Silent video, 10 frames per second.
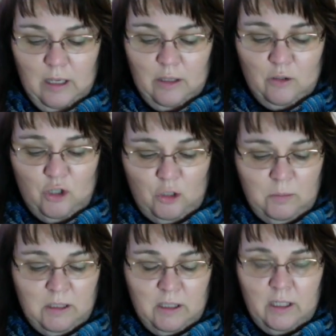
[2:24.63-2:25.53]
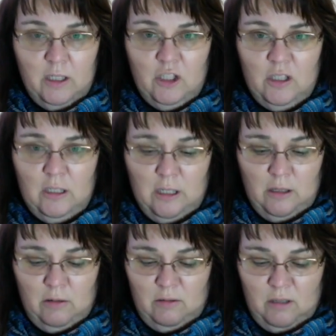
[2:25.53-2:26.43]
Those should be done in just
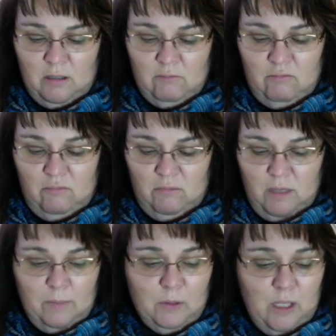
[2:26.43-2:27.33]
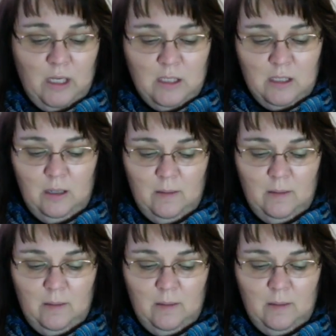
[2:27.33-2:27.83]
another couple days.